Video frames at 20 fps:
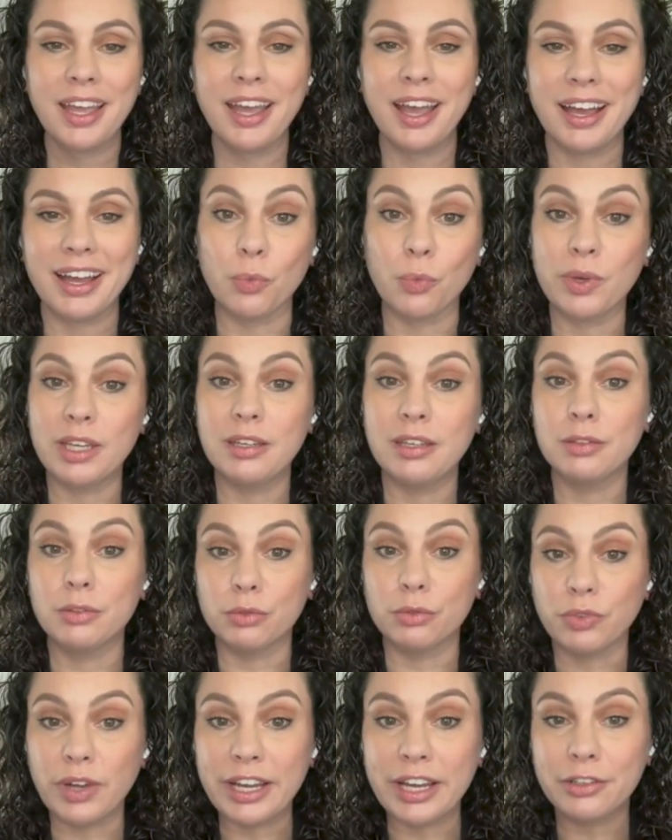So we
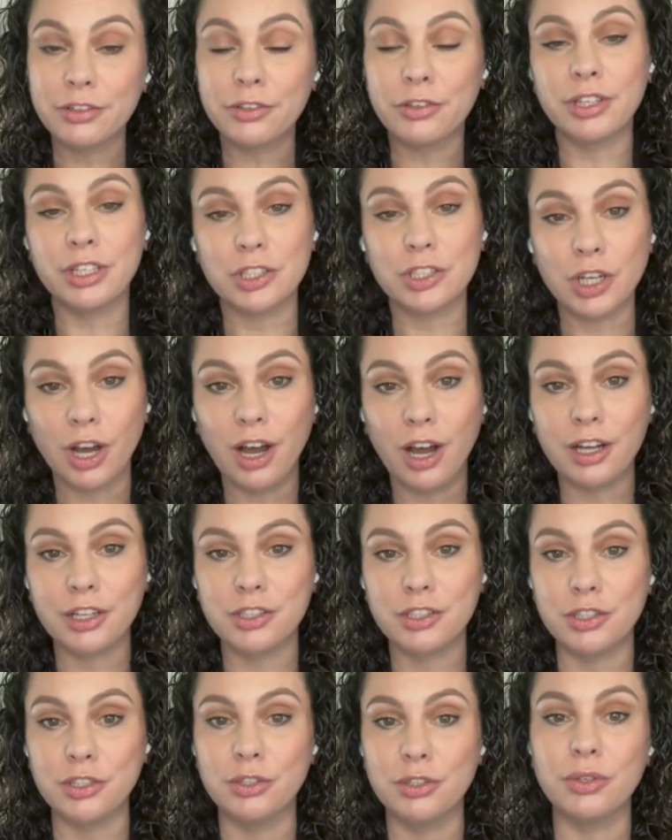regularly
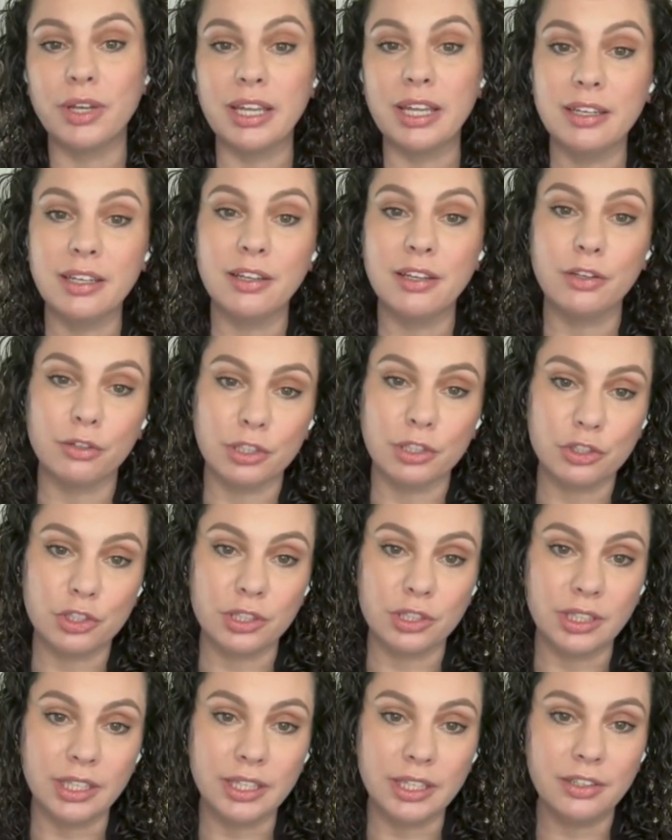talk to Indian
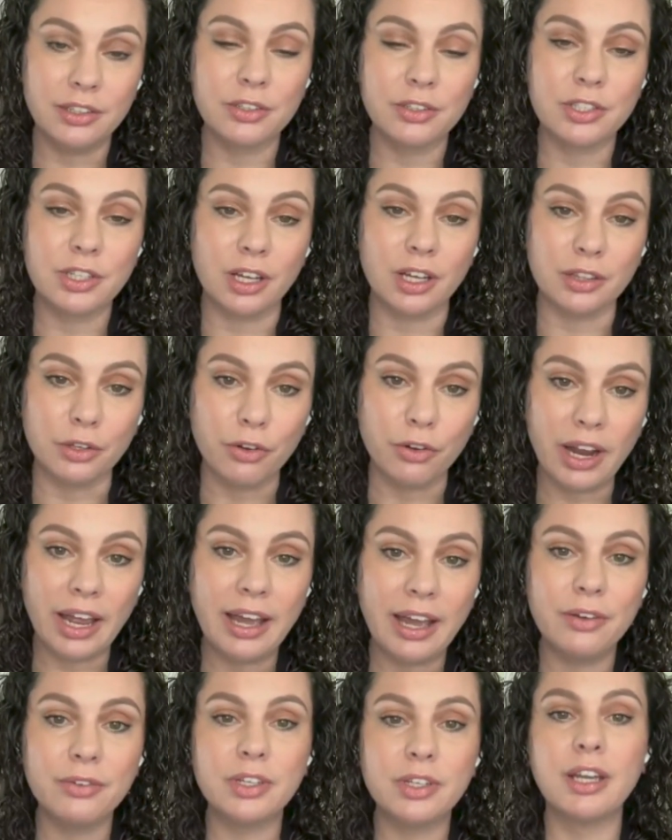Christian leaders on the
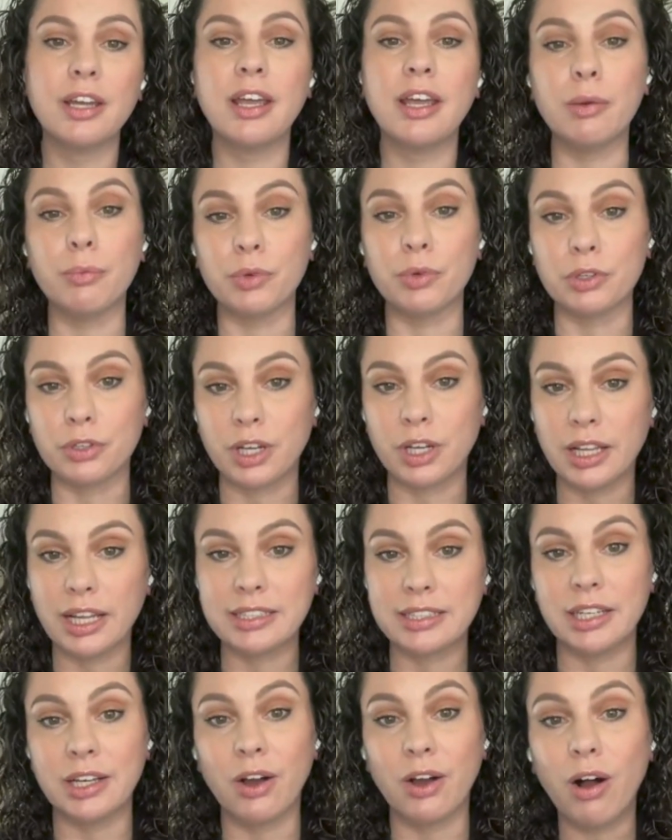ground, and we're
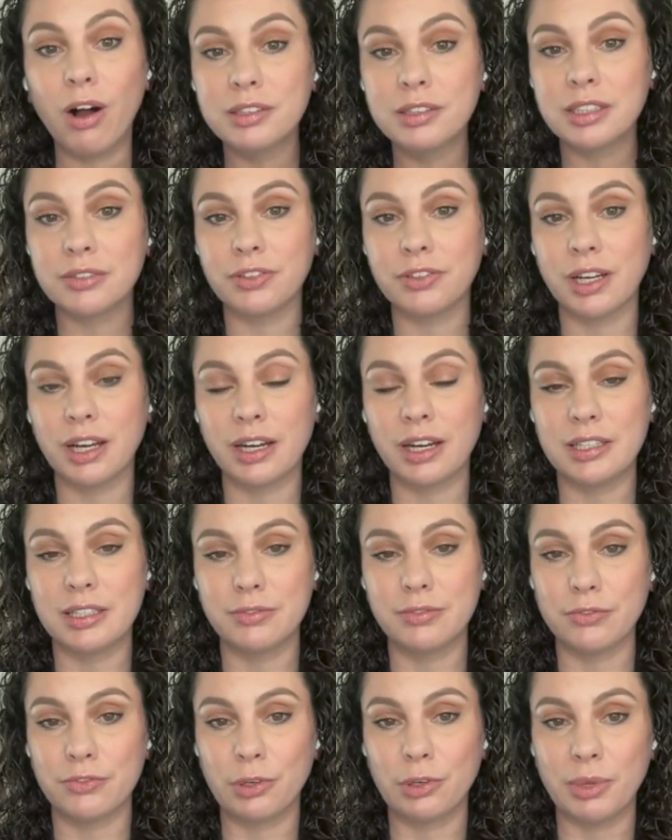collecting all different
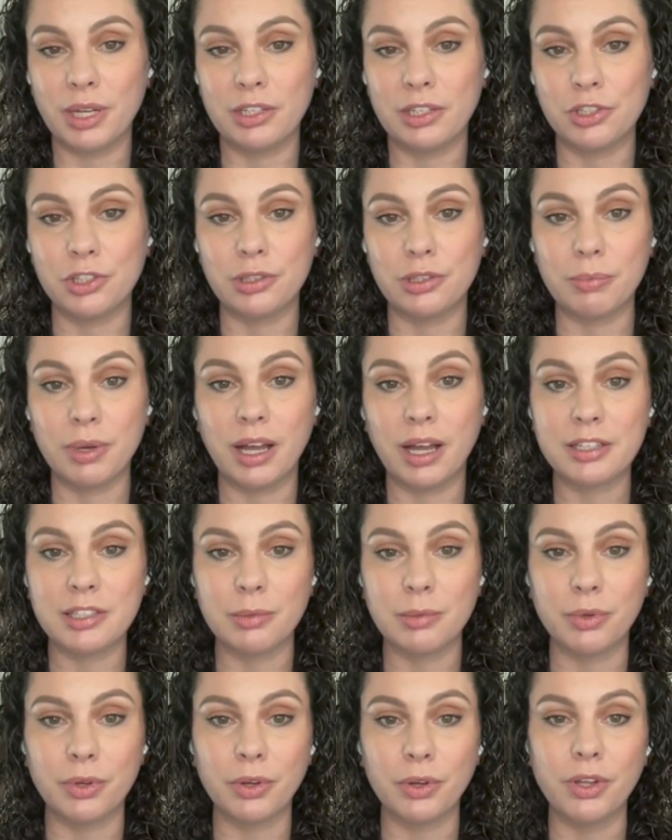kinds of information
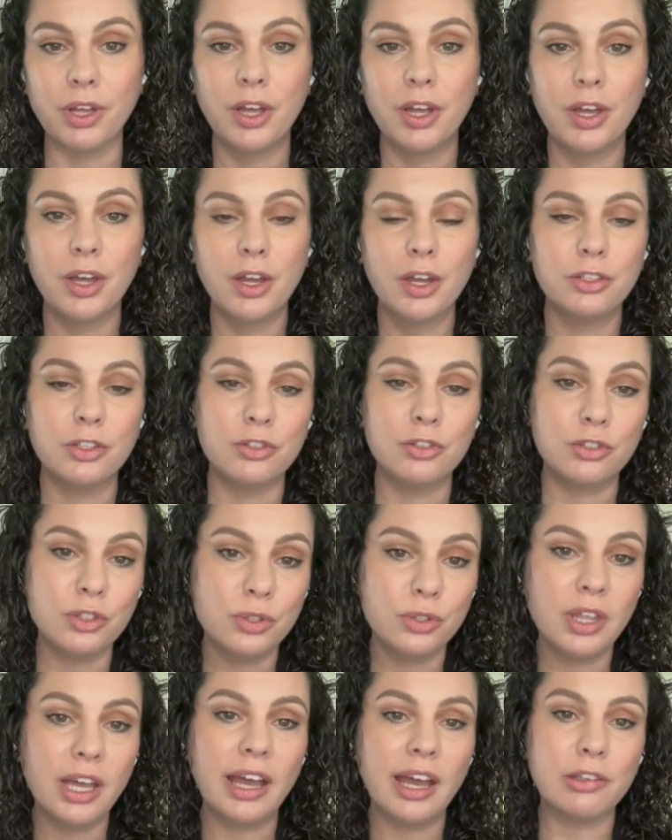possible to
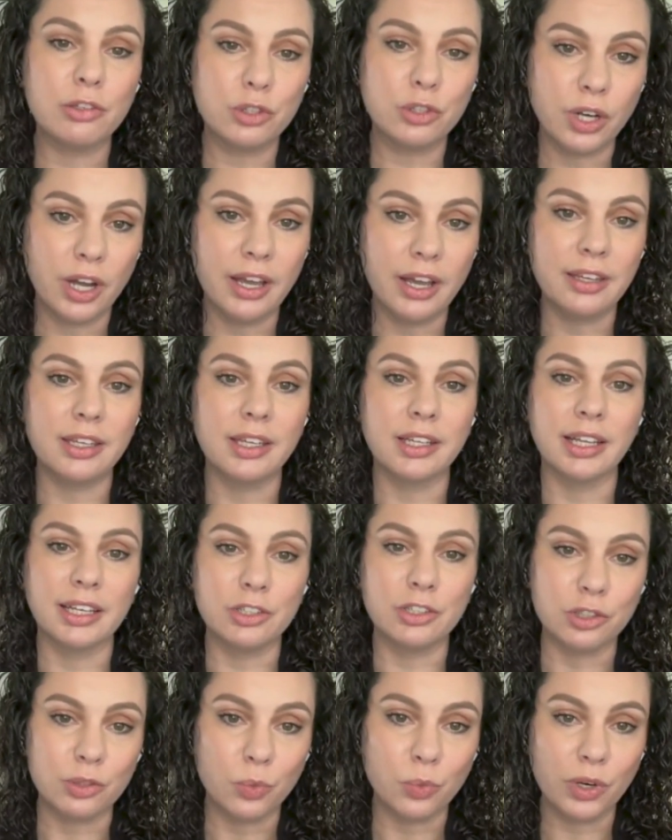do that
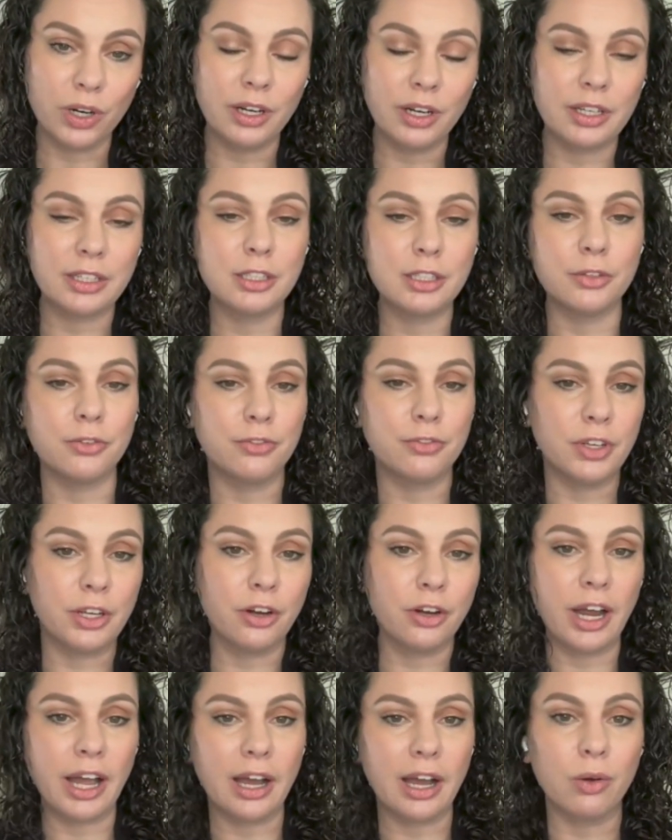triangulation work to
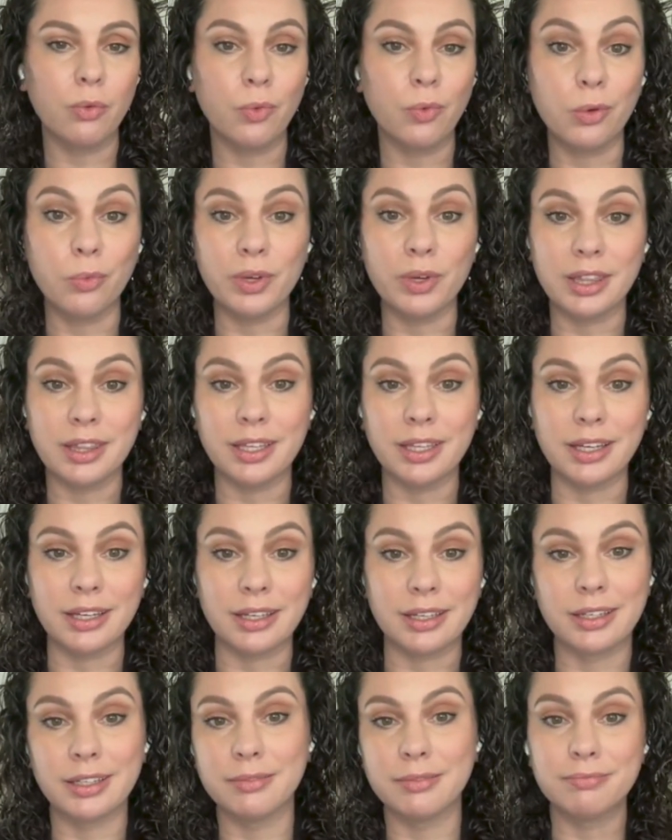figure out what we
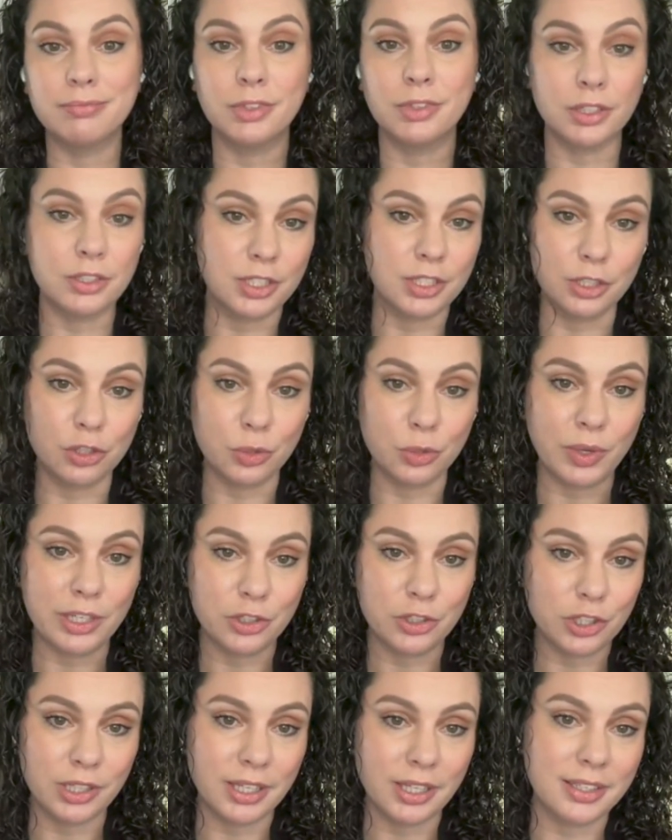think the
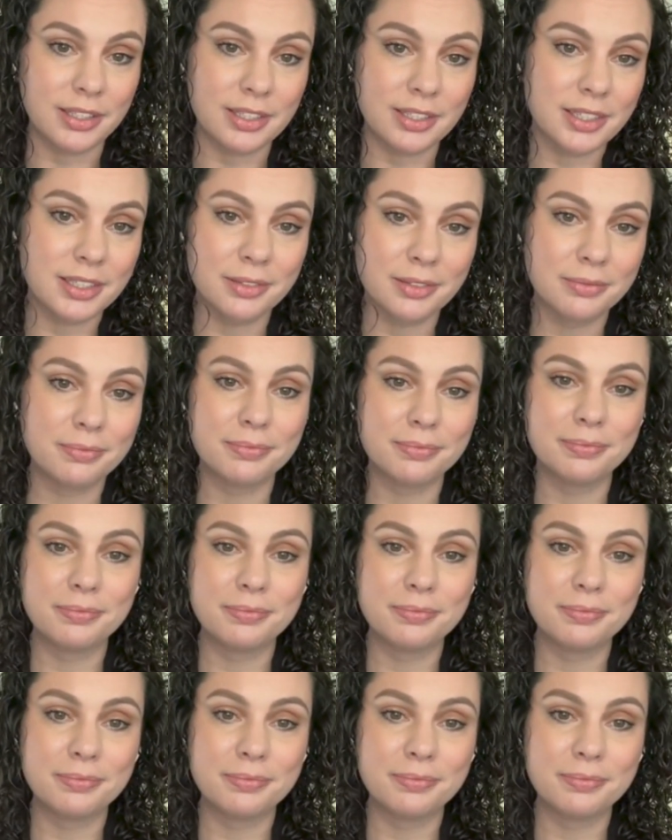situation is.